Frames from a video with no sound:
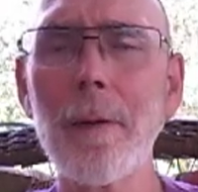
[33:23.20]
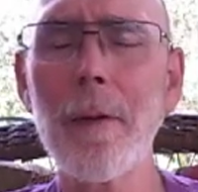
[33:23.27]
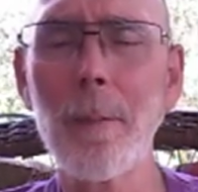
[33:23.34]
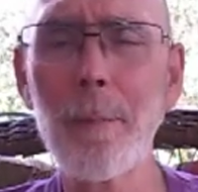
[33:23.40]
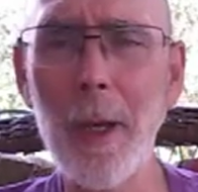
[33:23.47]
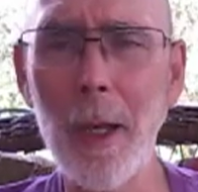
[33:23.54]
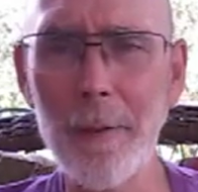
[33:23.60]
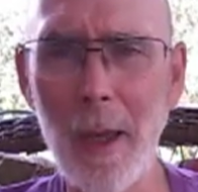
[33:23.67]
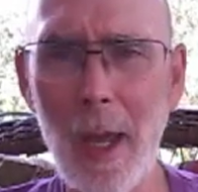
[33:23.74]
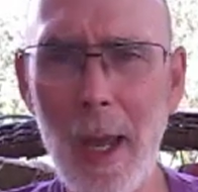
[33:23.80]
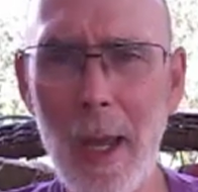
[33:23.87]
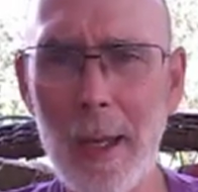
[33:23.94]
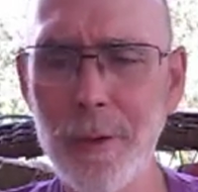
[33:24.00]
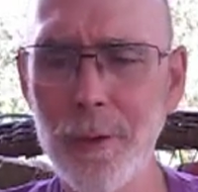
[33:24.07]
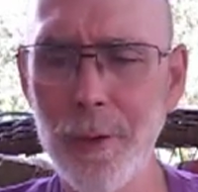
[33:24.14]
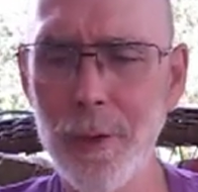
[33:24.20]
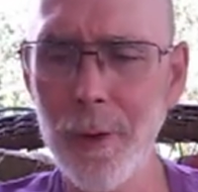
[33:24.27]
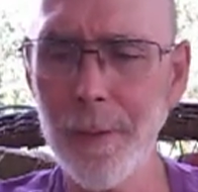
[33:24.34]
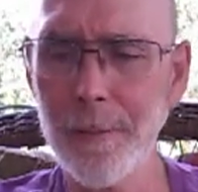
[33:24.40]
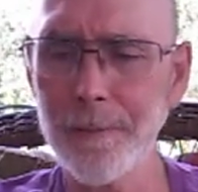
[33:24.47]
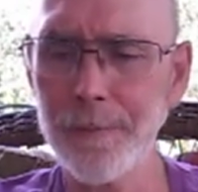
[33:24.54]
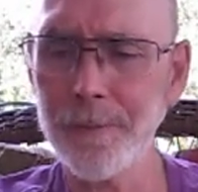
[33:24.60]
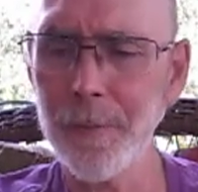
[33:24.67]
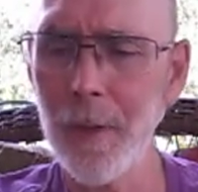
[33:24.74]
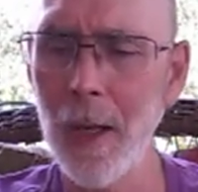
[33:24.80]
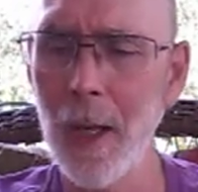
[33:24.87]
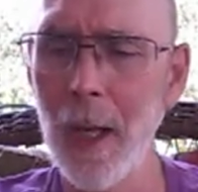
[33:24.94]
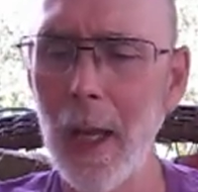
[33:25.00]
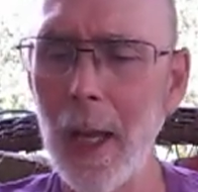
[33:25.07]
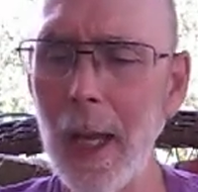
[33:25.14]
to build a hedge
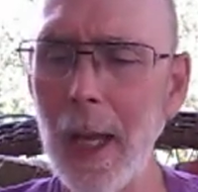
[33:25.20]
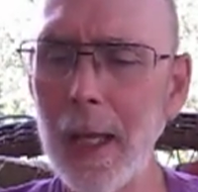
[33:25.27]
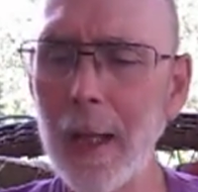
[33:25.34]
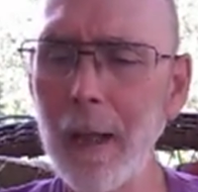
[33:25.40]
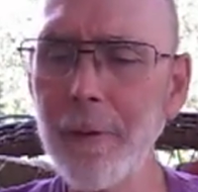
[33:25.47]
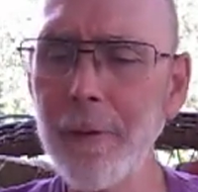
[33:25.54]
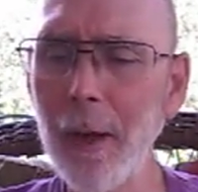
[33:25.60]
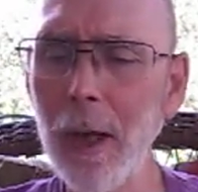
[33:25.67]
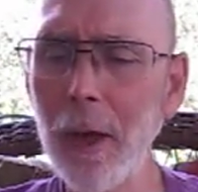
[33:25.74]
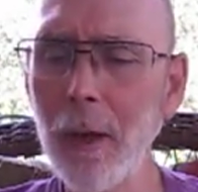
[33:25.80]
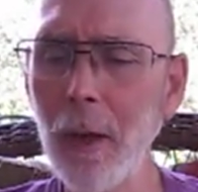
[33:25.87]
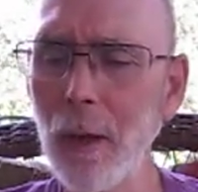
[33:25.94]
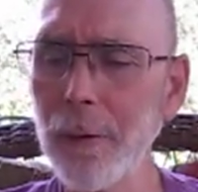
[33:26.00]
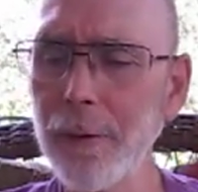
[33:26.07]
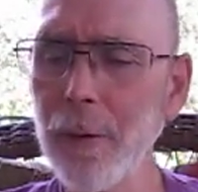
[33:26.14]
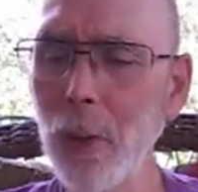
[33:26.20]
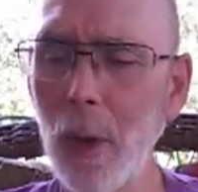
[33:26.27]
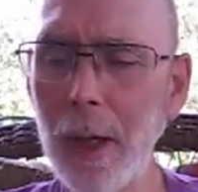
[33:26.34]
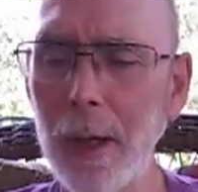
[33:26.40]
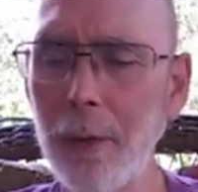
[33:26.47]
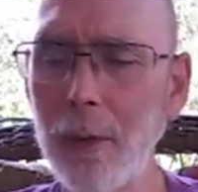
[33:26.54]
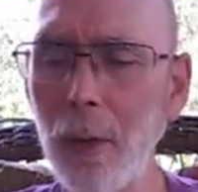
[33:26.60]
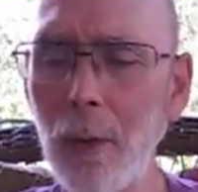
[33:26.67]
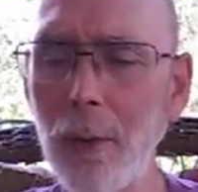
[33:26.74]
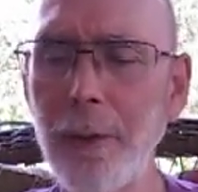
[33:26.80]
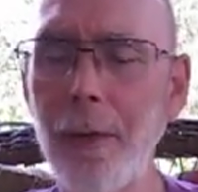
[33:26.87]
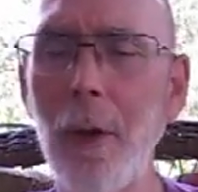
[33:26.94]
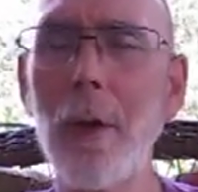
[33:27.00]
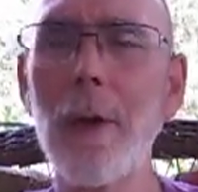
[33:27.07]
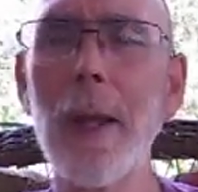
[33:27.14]
in Ezekiel
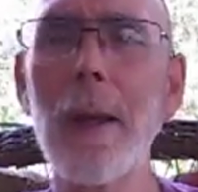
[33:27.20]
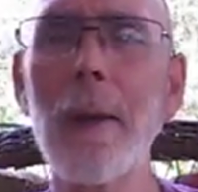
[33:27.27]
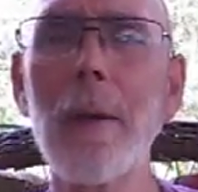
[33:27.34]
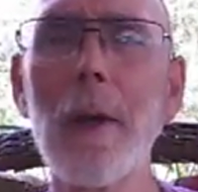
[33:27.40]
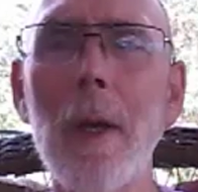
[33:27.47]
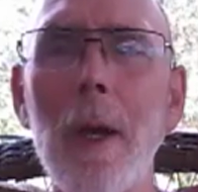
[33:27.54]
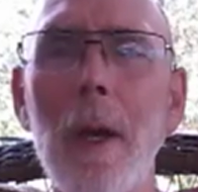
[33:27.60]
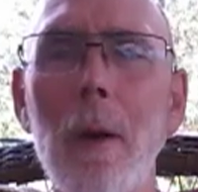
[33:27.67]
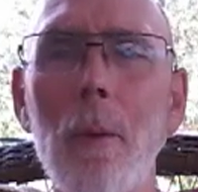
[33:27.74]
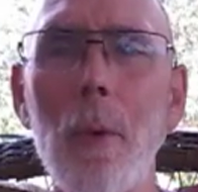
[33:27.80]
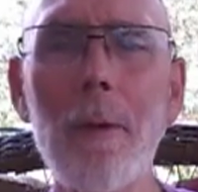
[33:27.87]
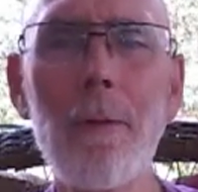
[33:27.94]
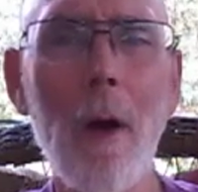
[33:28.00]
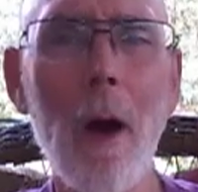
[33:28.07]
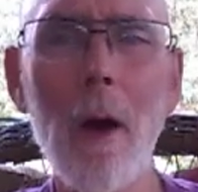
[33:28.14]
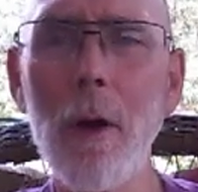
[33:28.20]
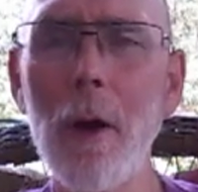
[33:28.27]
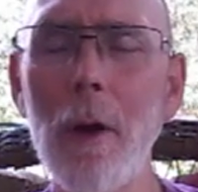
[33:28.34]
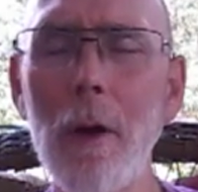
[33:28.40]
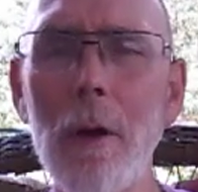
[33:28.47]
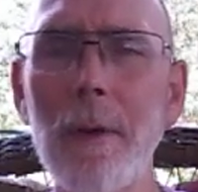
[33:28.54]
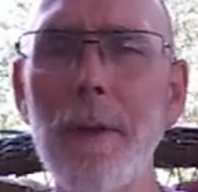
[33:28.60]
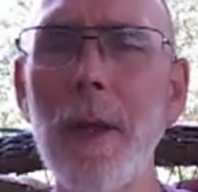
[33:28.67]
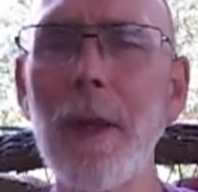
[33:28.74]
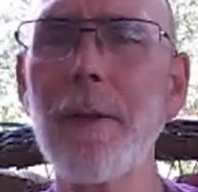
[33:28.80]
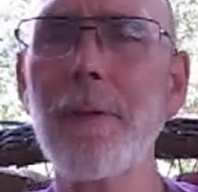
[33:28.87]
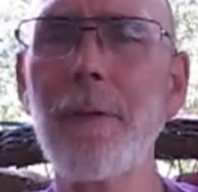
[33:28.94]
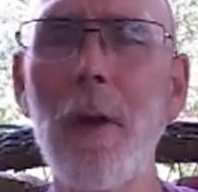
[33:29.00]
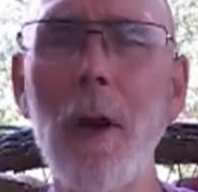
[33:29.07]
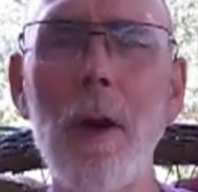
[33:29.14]
22:30, we've all heard
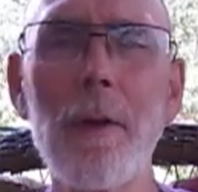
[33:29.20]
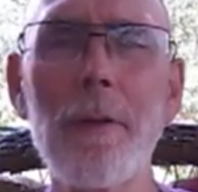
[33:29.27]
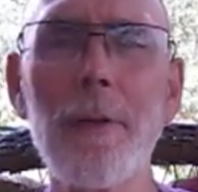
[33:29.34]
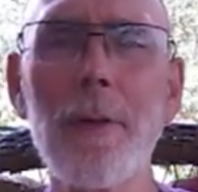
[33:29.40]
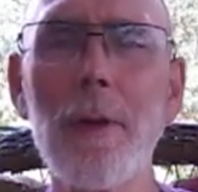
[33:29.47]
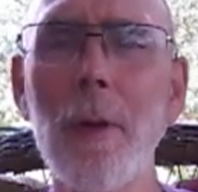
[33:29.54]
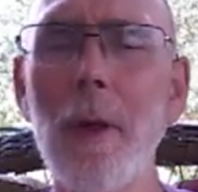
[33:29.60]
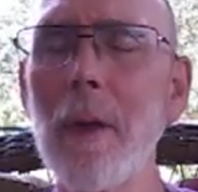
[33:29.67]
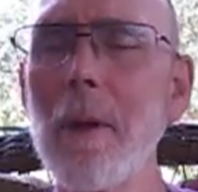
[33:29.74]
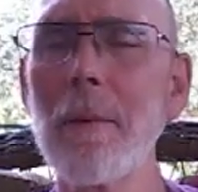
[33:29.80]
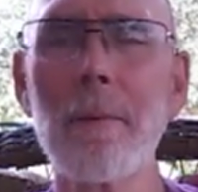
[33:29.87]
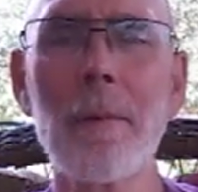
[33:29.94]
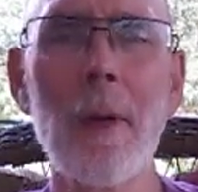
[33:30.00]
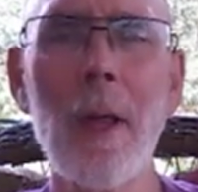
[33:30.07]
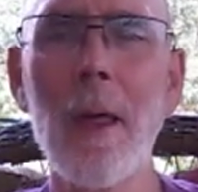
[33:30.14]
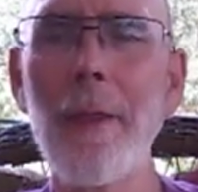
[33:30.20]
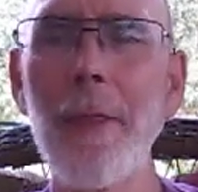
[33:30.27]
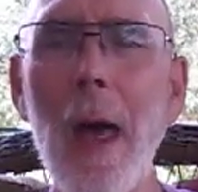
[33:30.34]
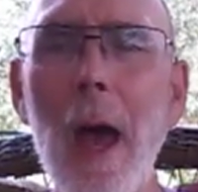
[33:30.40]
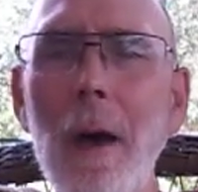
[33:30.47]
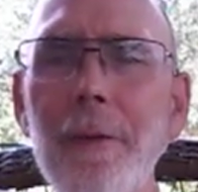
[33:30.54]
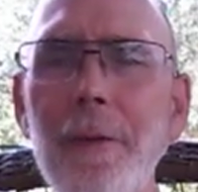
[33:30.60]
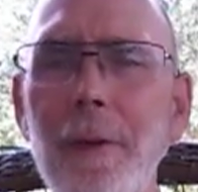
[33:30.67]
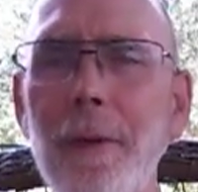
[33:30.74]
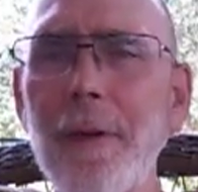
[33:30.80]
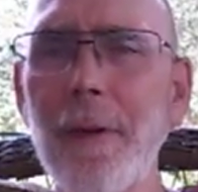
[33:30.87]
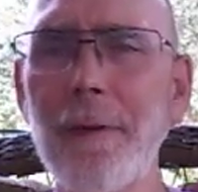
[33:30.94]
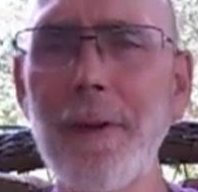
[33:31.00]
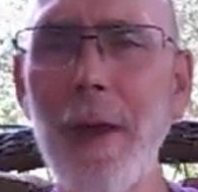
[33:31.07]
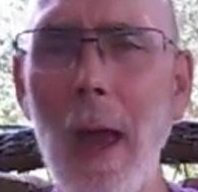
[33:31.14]
this verse
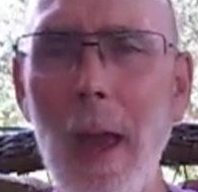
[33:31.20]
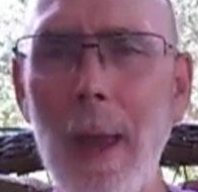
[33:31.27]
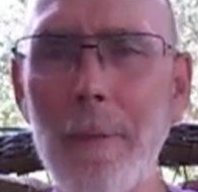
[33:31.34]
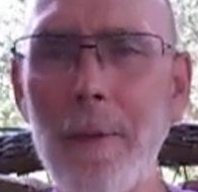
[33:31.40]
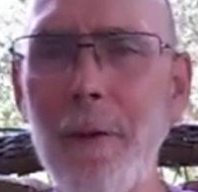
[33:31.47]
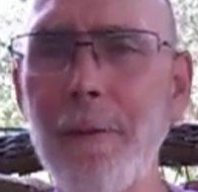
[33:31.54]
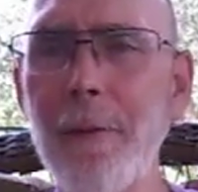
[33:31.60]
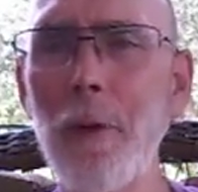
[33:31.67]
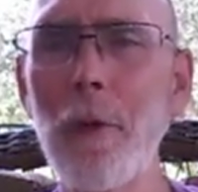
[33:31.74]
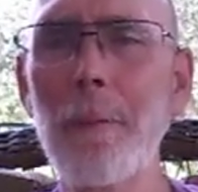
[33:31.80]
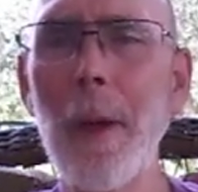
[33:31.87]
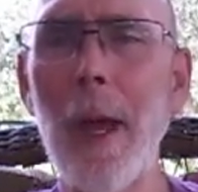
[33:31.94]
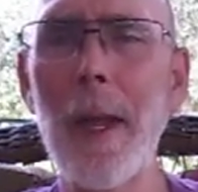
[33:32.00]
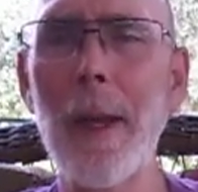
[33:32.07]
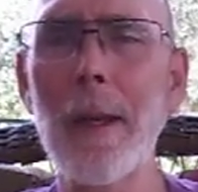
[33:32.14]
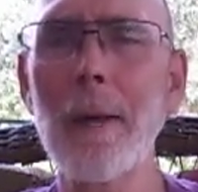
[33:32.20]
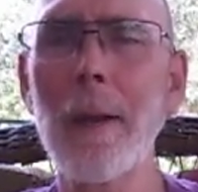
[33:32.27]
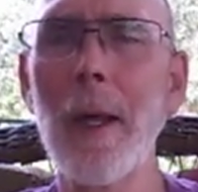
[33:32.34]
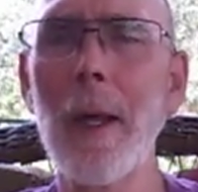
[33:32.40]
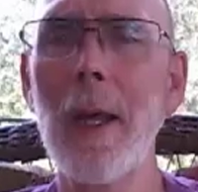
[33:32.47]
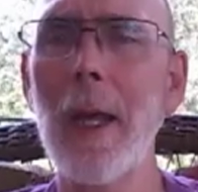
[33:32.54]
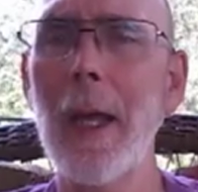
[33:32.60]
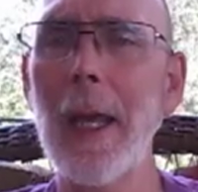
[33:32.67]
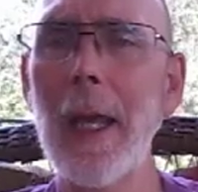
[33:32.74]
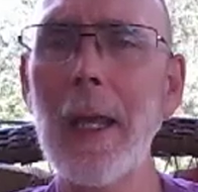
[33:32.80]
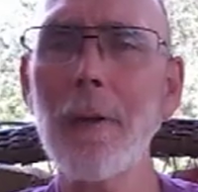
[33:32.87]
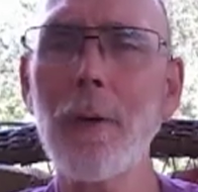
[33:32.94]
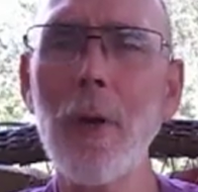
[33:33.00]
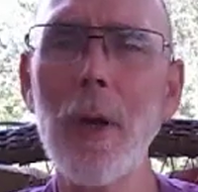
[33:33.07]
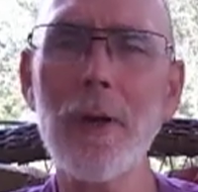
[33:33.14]
thousands of times if you've been
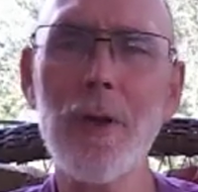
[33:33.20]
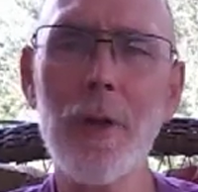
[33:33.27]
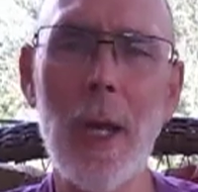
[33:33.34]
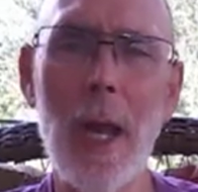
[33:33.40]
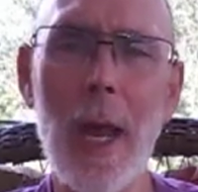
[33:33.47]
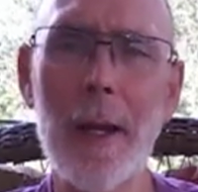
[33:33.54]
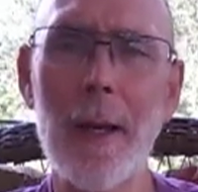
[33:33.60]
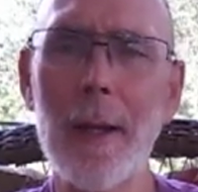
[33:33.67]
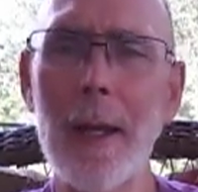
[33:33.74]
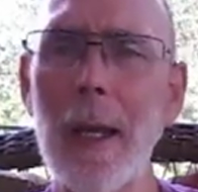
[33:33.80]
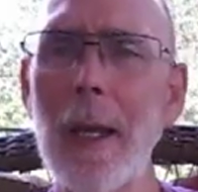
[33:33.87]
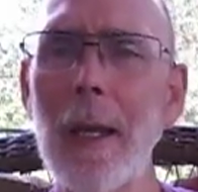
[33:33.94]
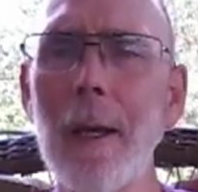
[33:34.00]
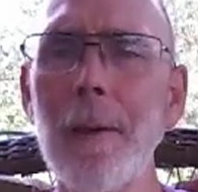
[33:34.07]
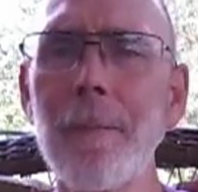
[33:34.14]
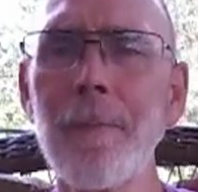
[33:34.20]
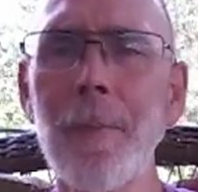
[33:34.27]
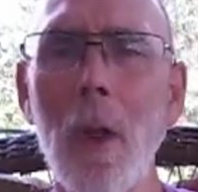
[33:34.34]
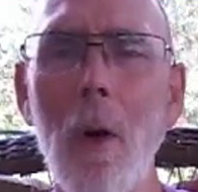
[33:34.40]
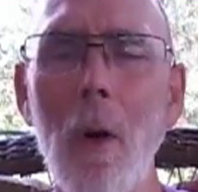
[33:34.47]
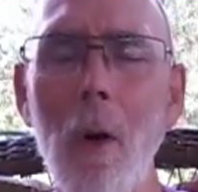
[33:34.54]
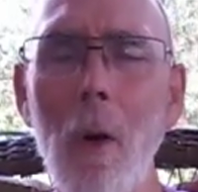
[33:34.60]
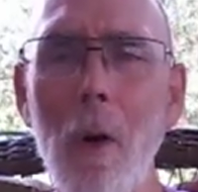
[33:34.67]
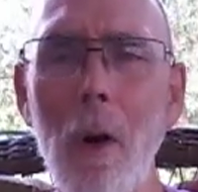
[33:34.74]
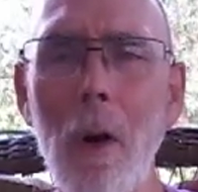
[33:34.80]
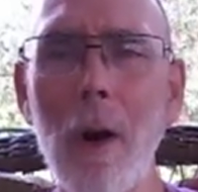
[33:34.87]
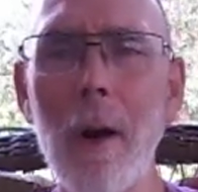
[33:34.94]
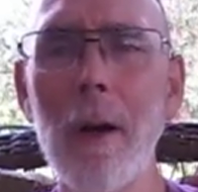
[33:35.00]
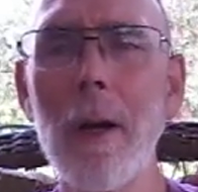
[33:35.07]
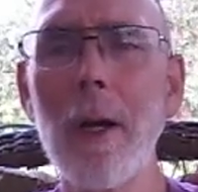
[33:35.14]
in Christianity
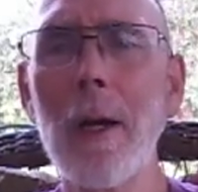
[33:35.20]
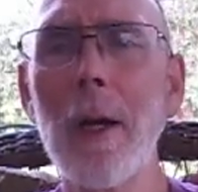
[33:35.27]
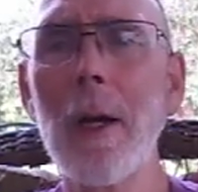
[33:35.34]
or